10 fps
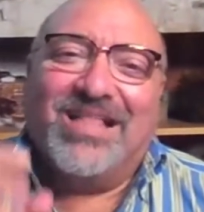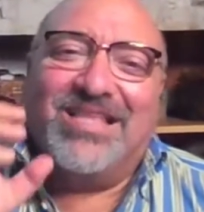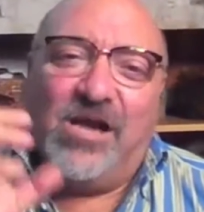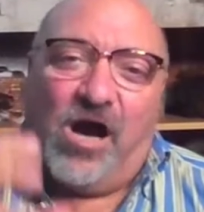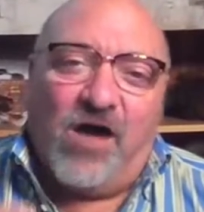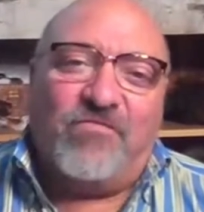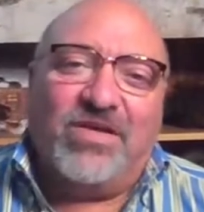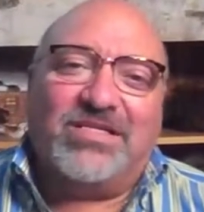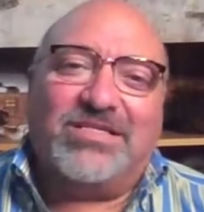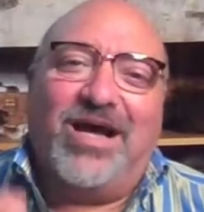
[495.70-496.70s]
the
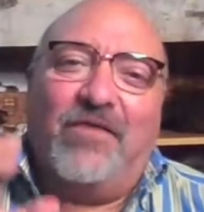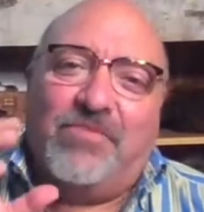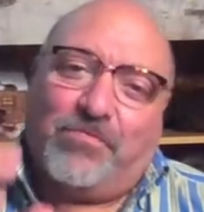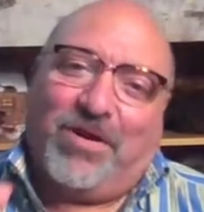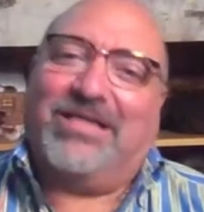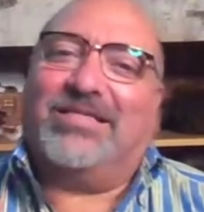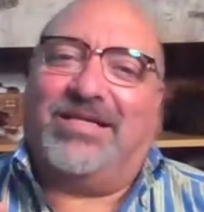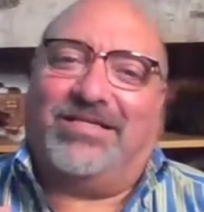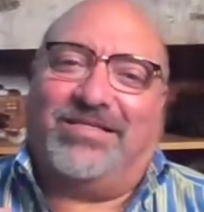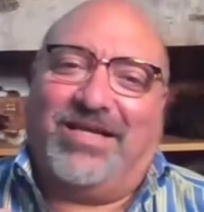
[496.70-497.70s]
office of the
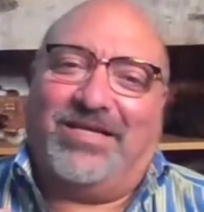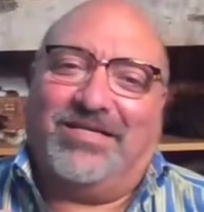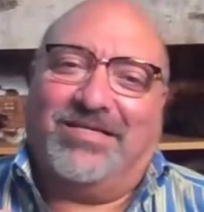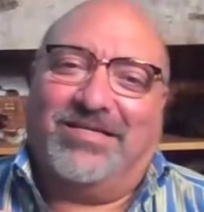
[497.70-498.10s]
presidency